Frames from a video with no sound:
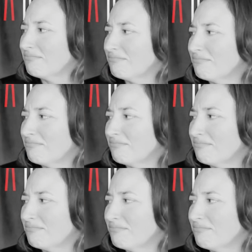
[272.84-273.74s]

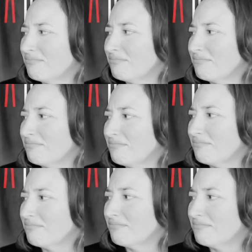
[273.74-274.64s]

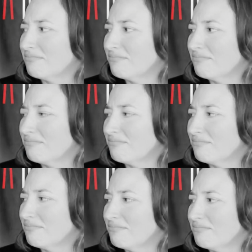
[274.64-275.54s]

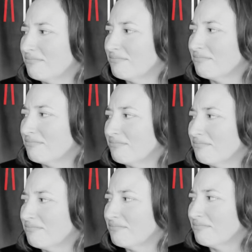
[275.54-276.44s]

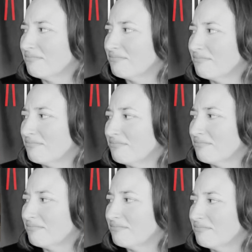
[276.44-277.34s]

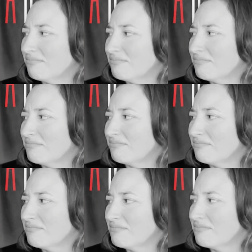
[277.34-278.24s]

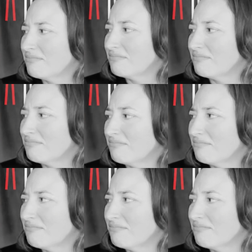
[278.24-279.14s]

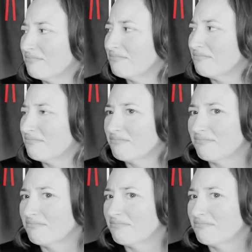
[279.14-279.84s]
The person shown says nothing.